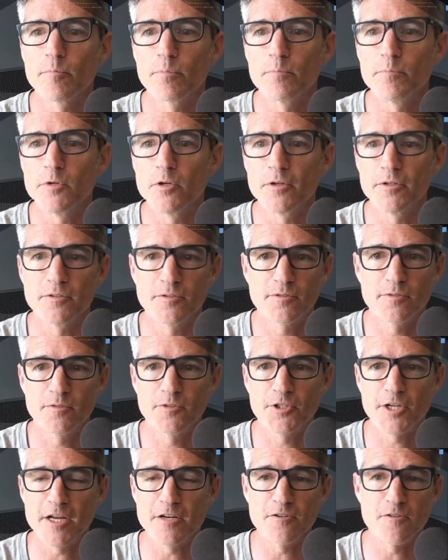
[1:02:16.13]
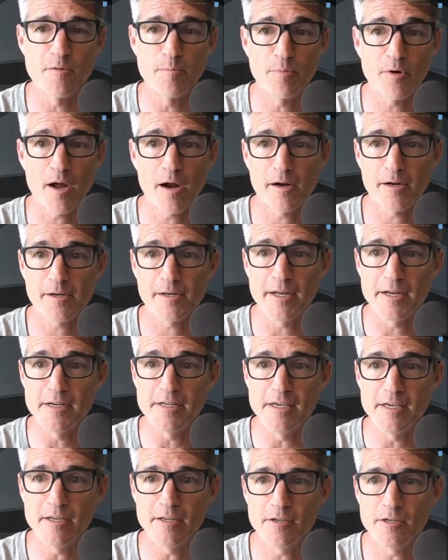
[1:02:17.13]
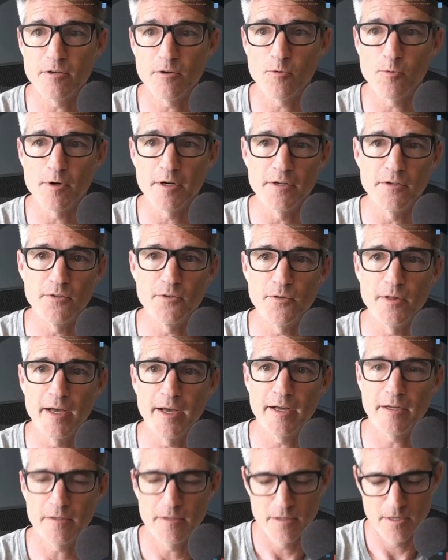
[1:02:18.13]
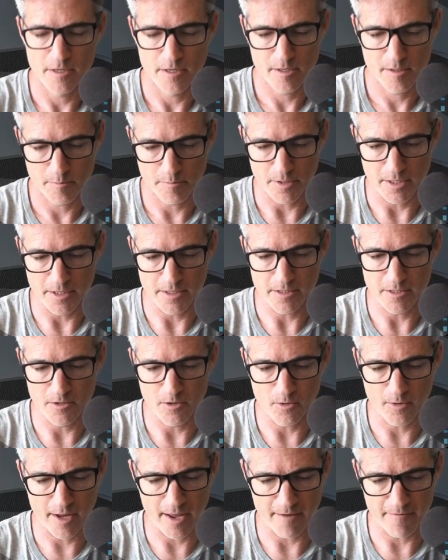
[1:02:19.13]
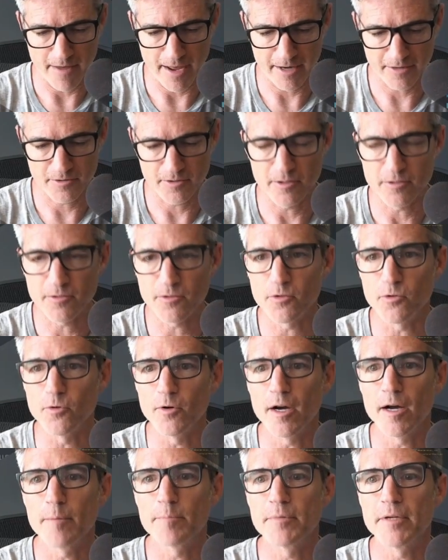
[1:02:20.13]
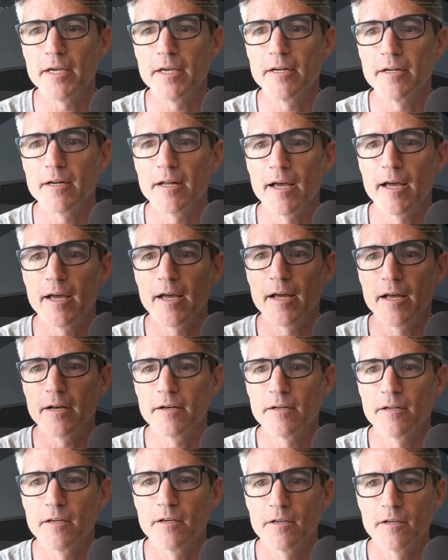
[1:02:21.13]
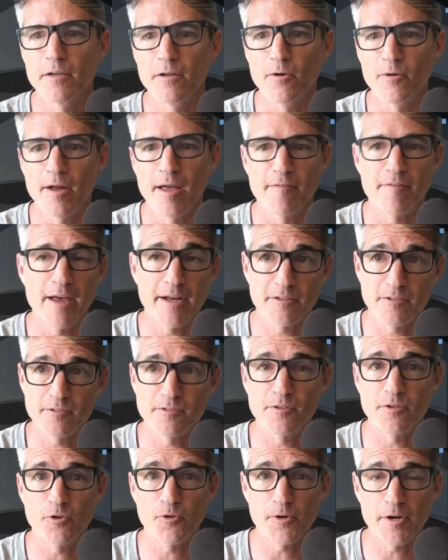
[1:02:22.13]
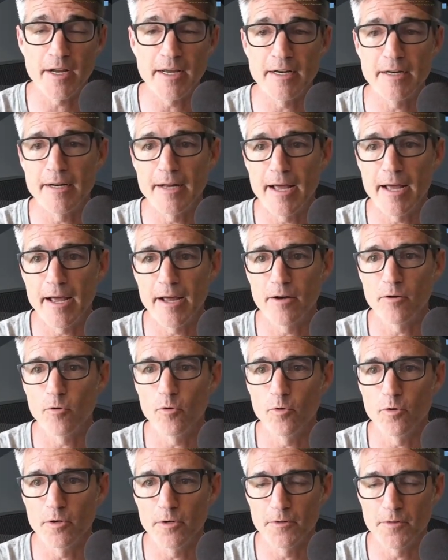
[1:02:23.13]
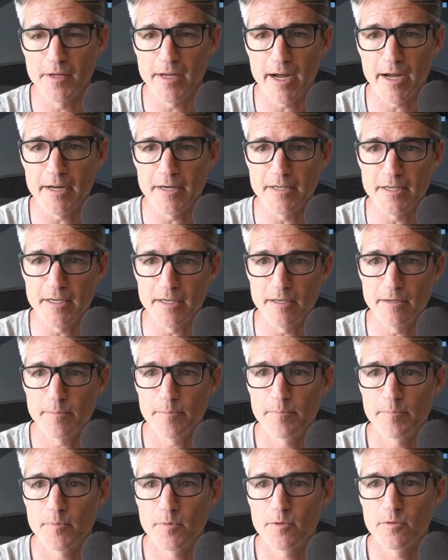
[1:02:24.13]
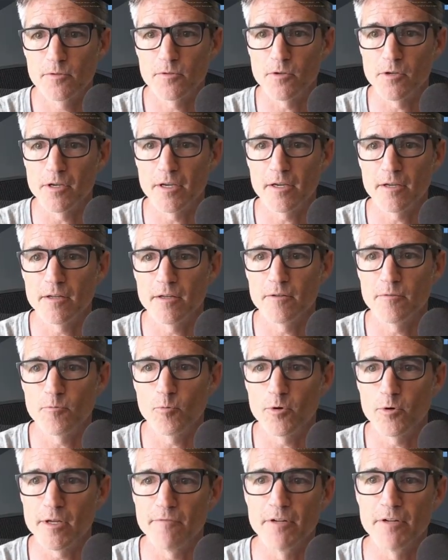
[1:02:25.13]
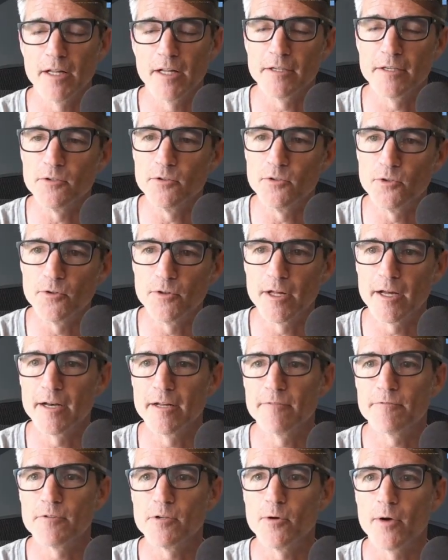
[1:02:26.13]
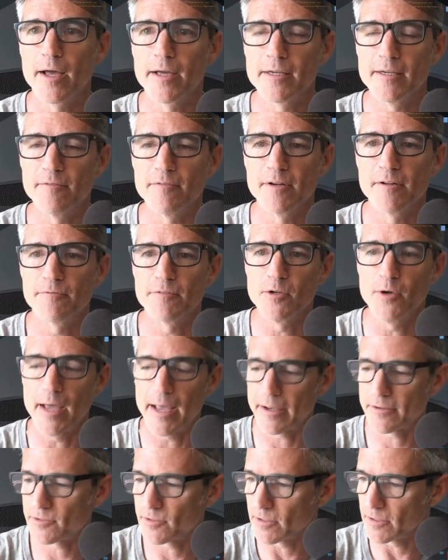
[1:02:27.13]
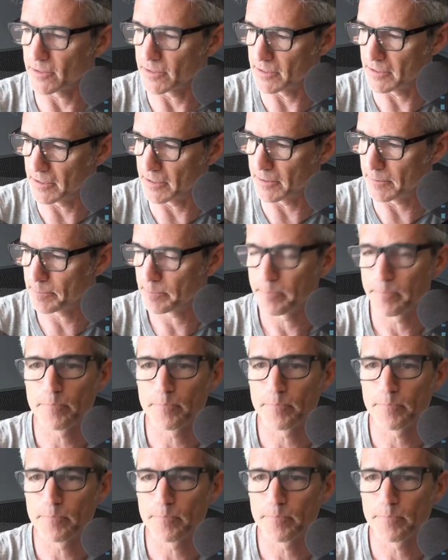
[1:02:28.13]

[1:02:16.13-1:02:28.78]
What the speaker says: You can change the product ID. You don't want to do that. But you don't have access to updated at. You don't have access to created at or the ID. So it won't even let you do that even if you accidentally did it.